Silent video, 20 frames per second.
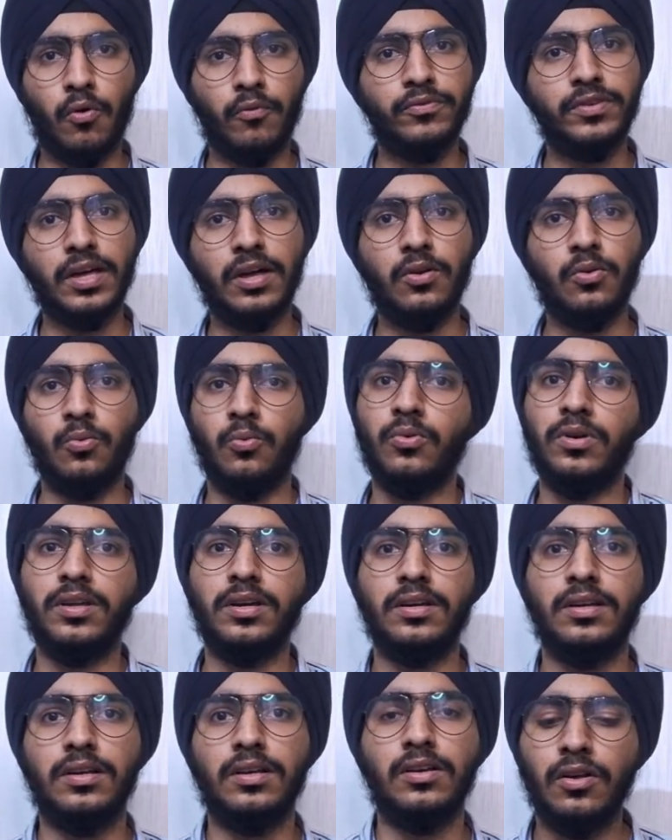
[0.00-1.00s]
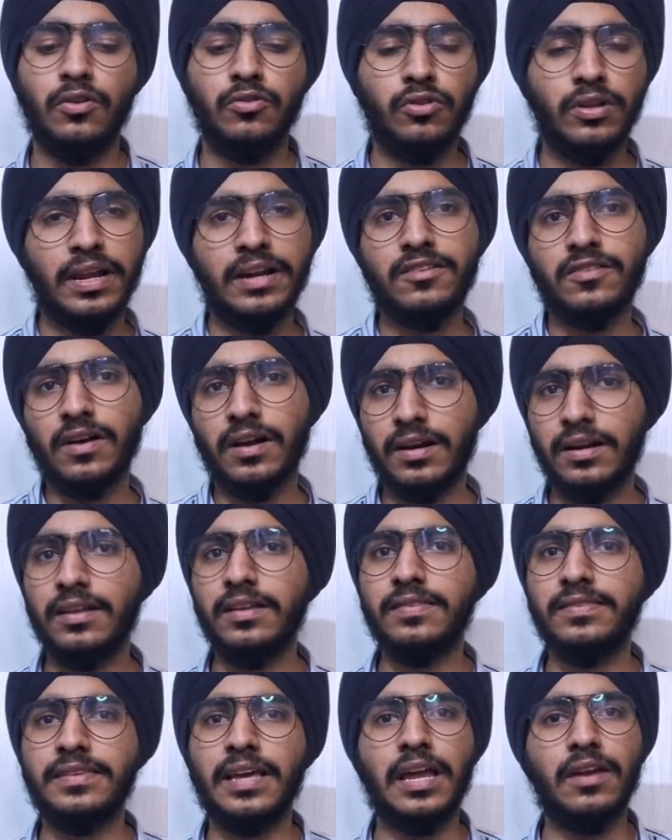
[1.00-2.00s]
of the node. So let's
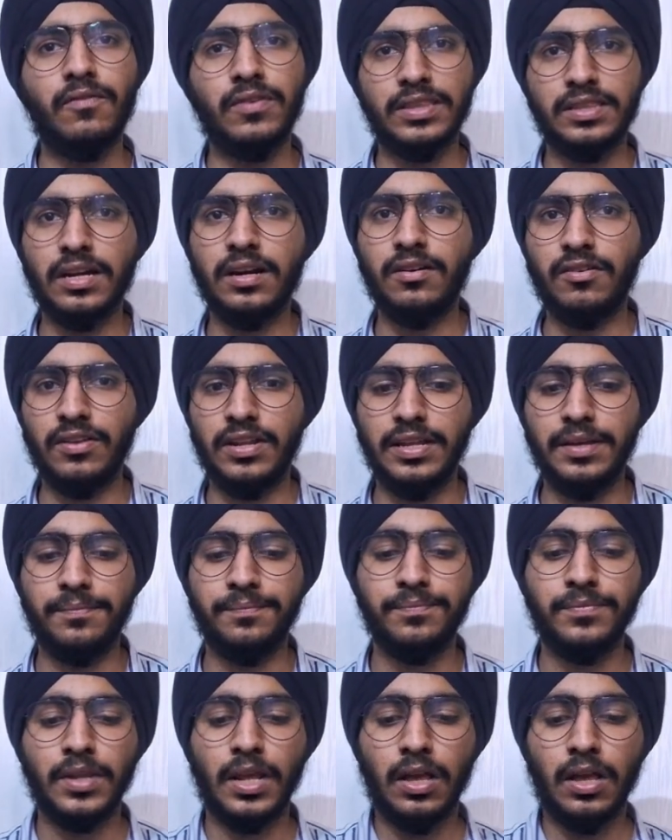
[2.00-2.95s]
understand with the tree.